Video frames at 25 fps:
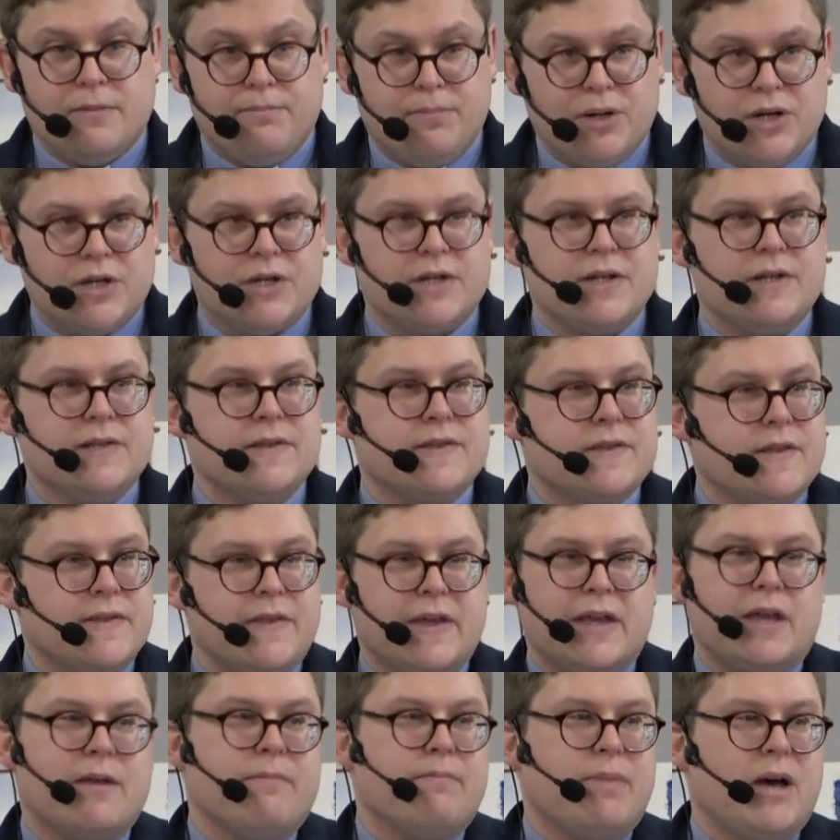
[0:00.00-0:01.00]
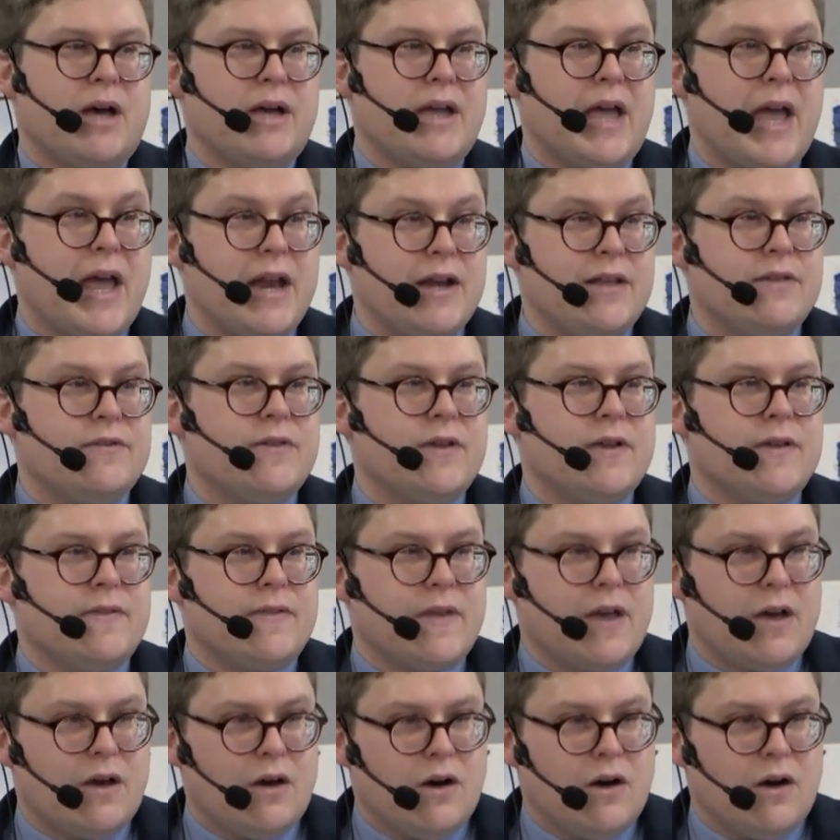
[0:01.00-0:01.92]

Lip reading: abundance and they can buy anything their